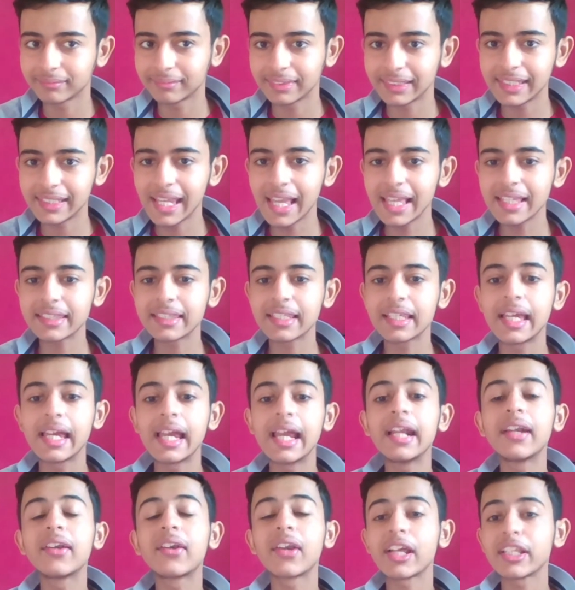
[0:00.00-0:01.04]
Yes,
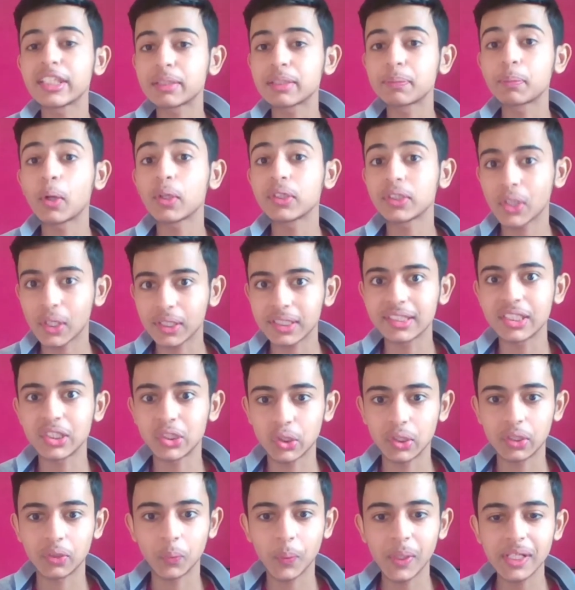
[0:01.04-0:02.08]
it transports
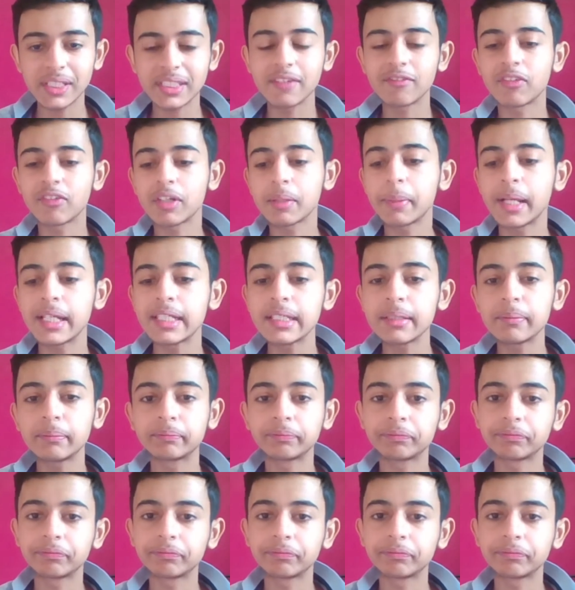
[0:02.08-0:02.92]
oxygen, right everybody?